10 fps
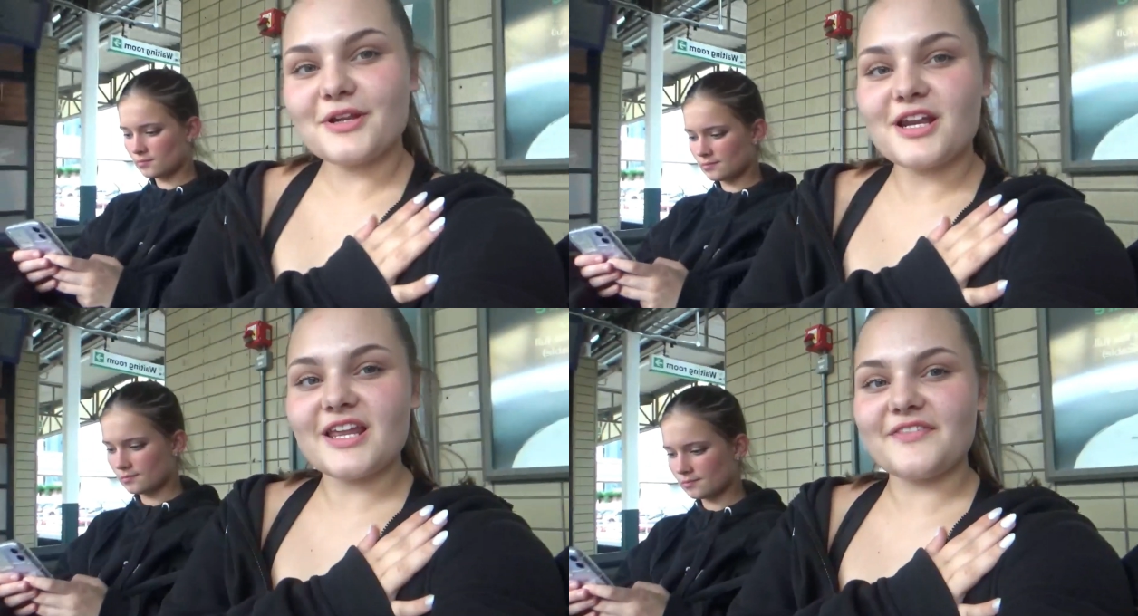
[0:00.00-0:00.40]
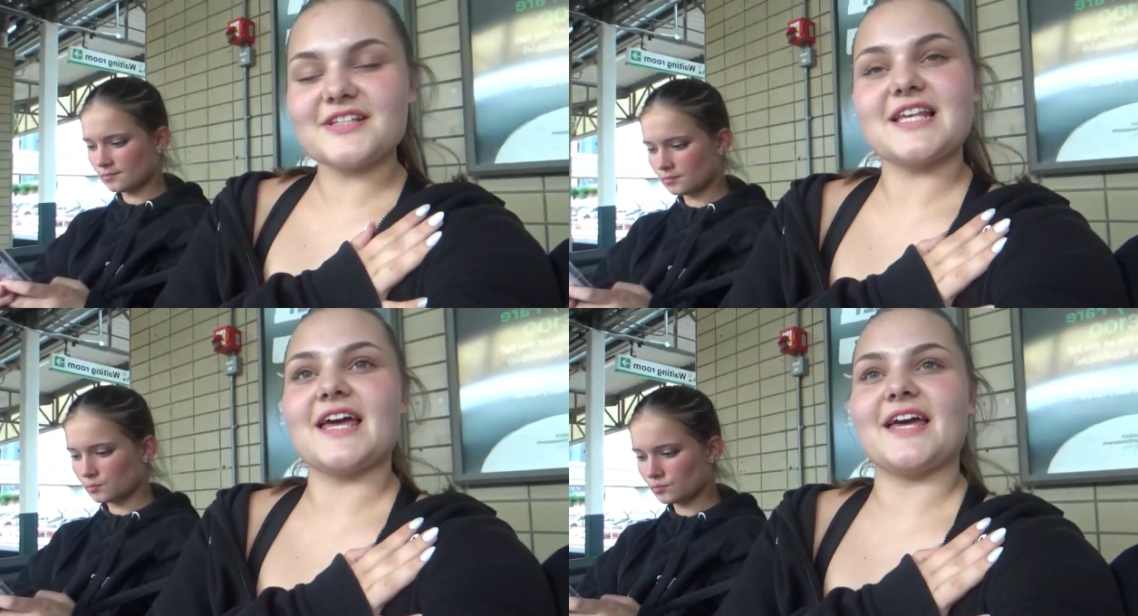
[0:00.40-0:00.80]
Speaker 1: gonna leave
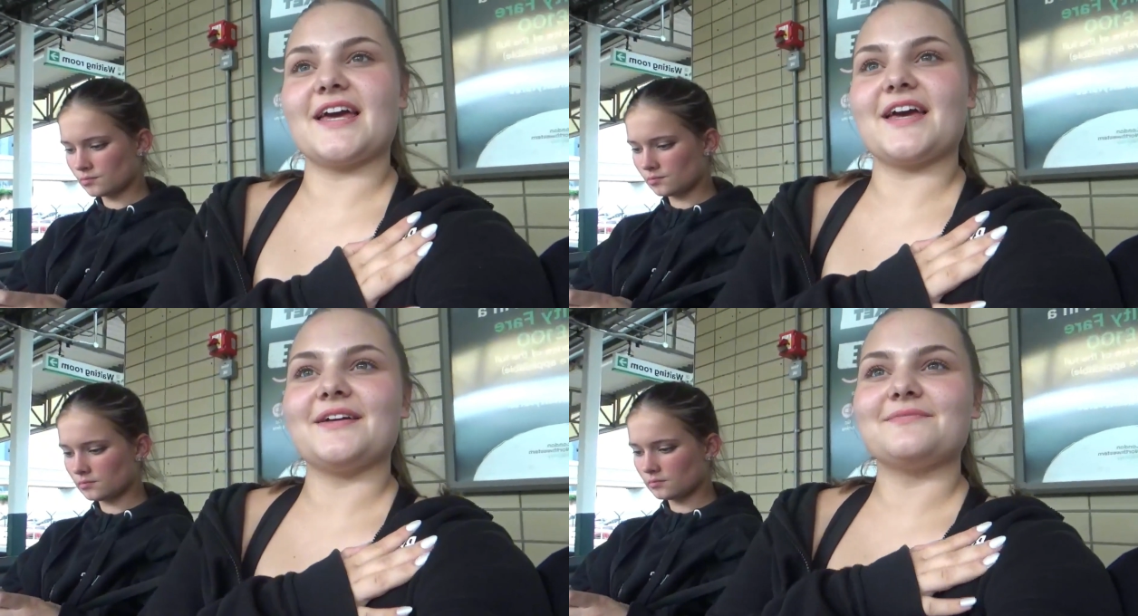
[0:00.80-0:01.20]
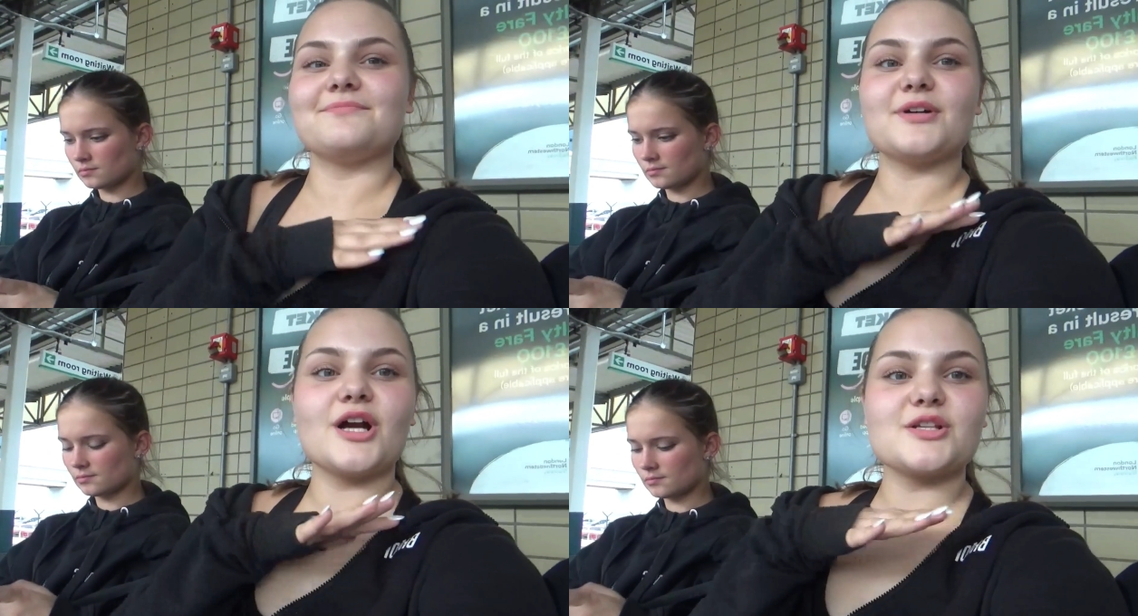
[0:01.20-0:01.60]
this here
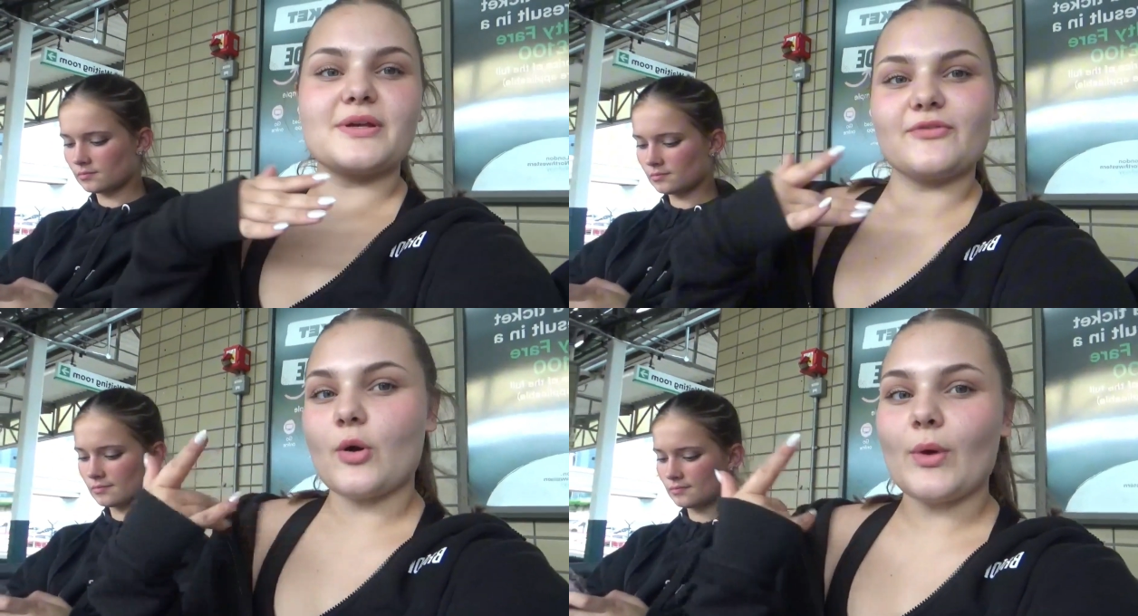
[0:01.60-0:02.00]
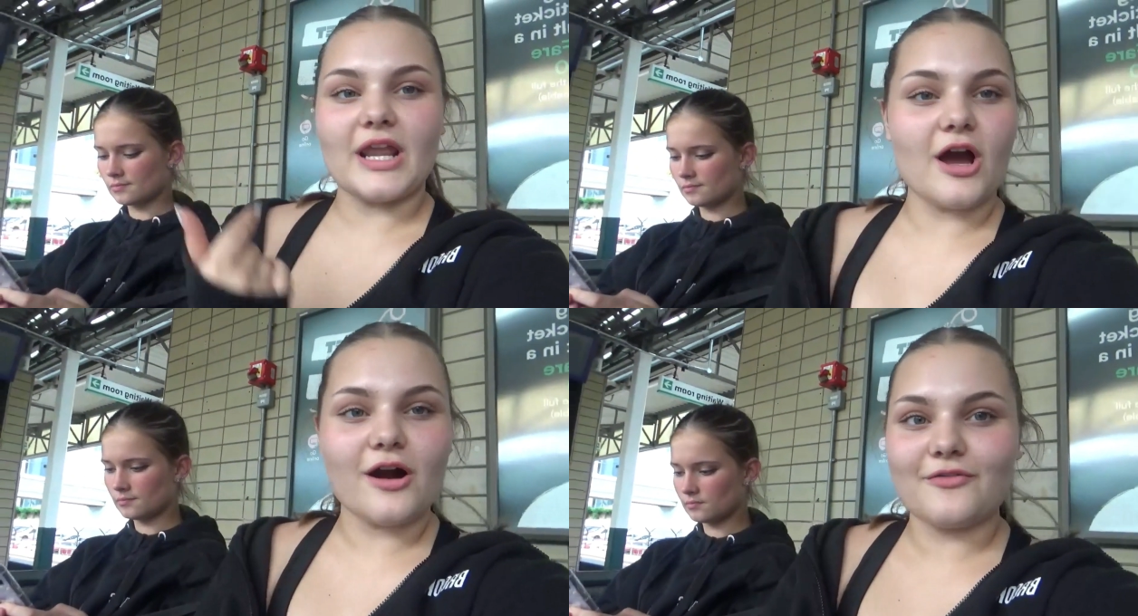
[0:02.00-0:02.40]
because we've got to
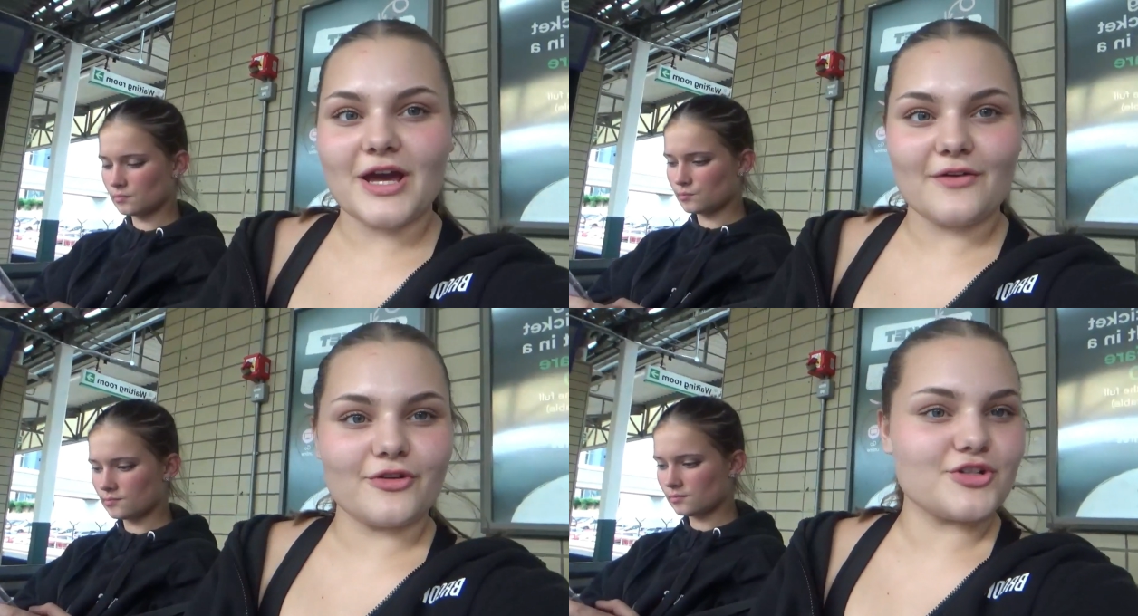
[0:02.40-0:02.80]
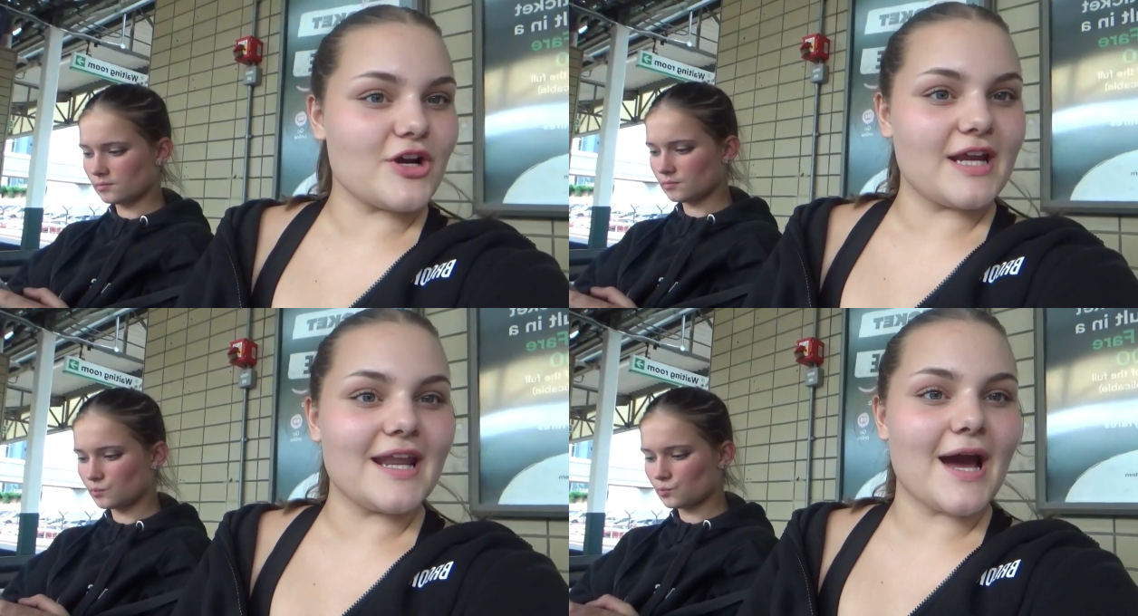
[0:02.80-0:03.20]
wait like half an hour for a
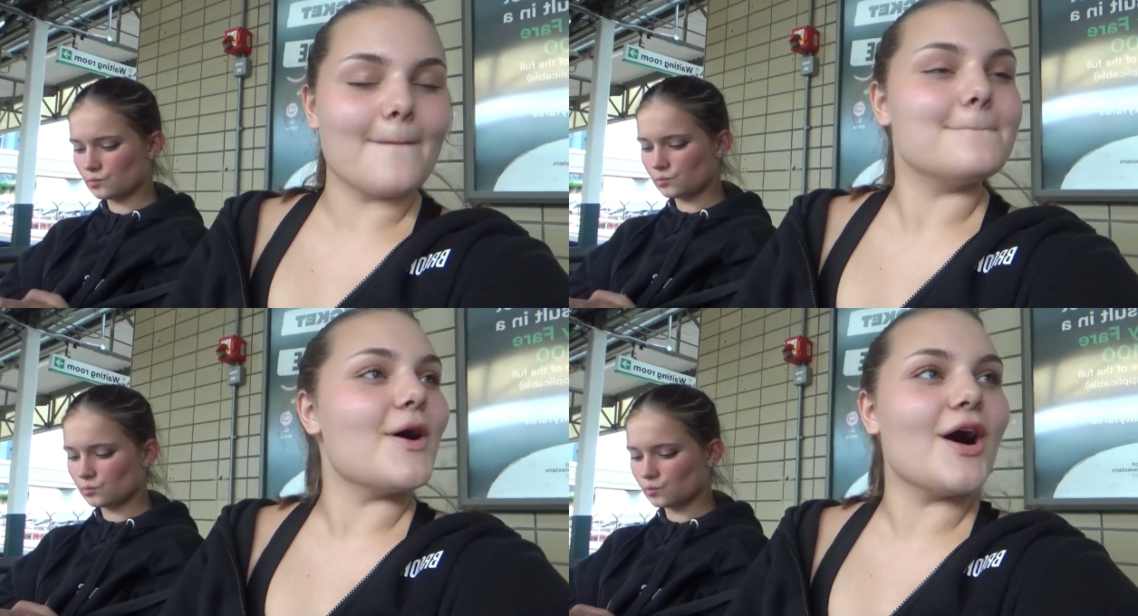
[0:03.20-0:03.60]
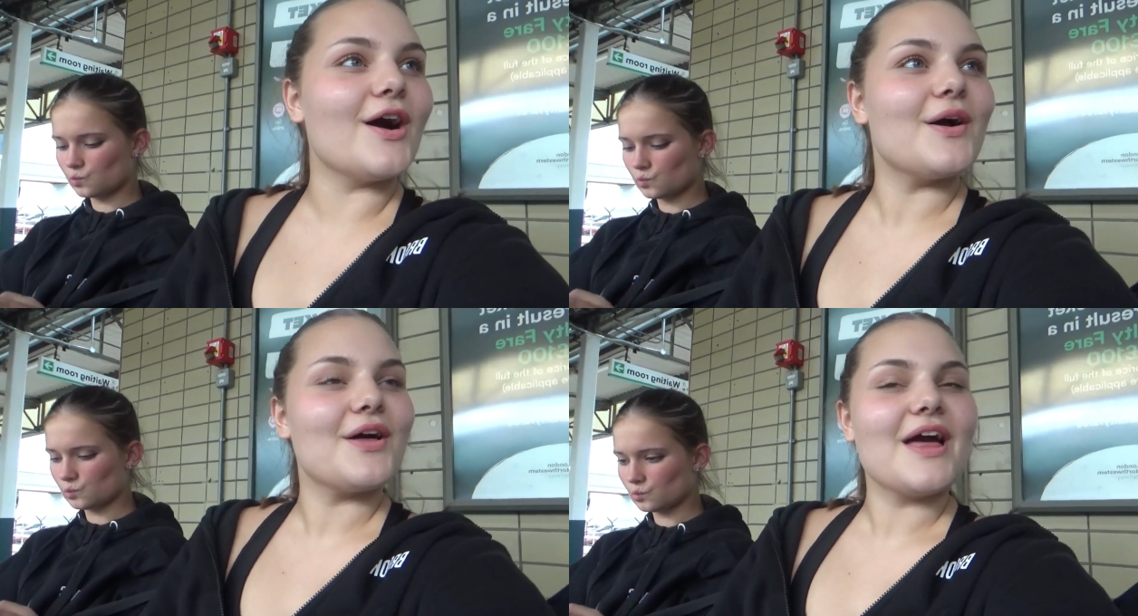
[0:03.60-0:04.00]
train now.
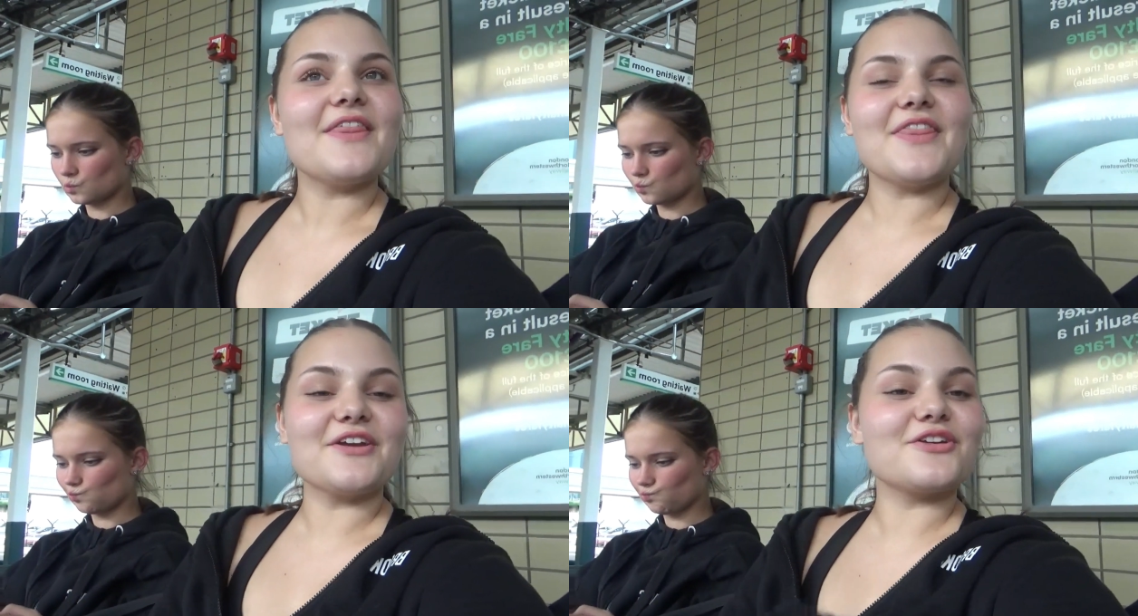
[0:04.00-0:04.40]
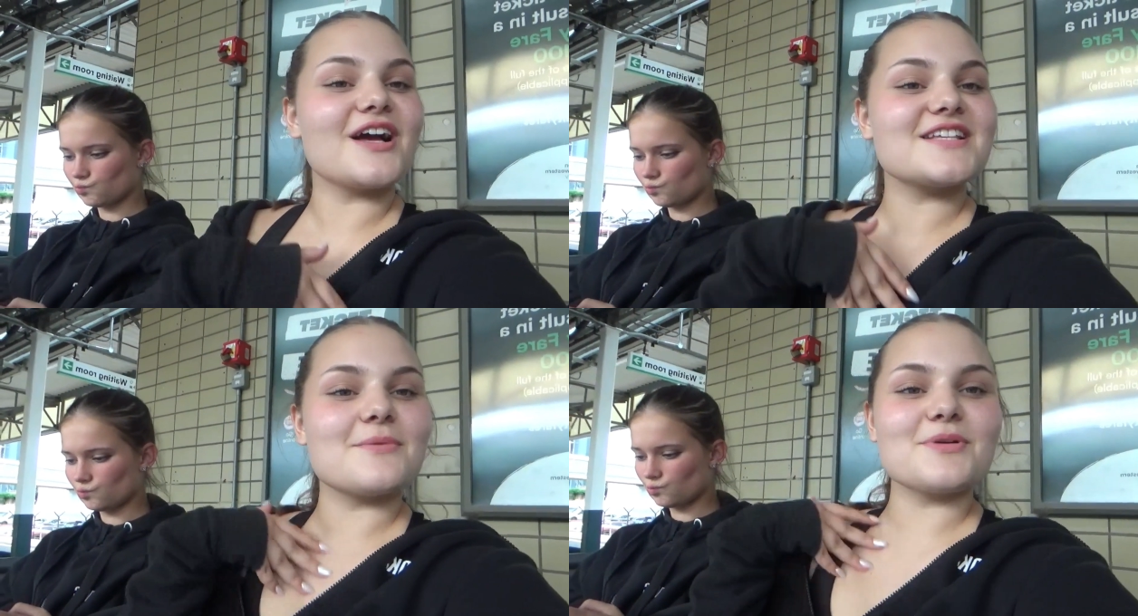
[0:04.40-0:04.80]
But thank you
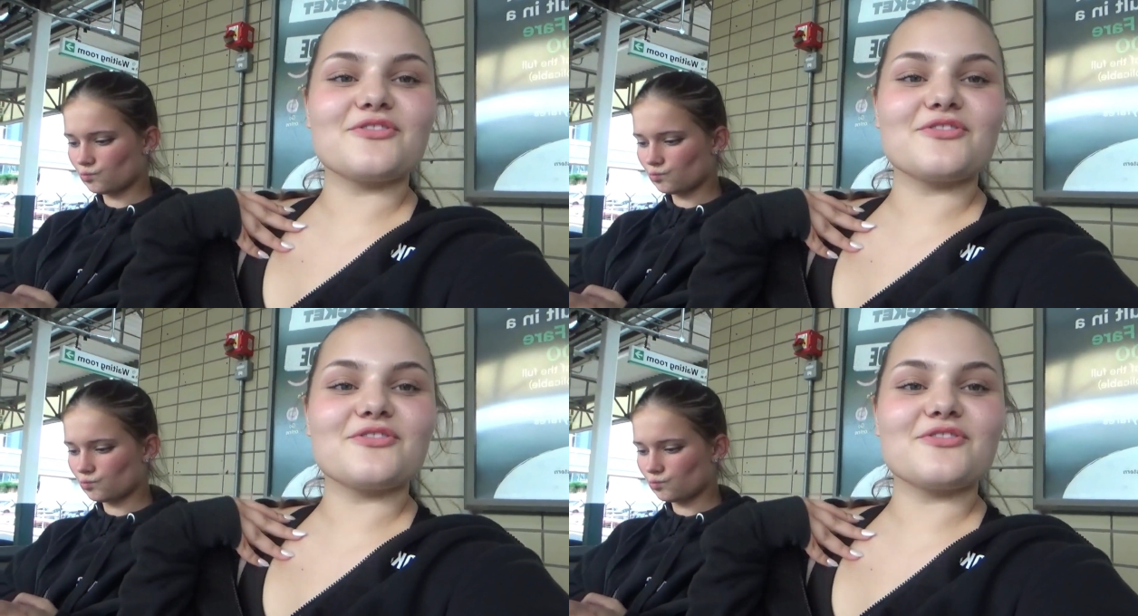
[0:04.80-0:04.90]
guys so much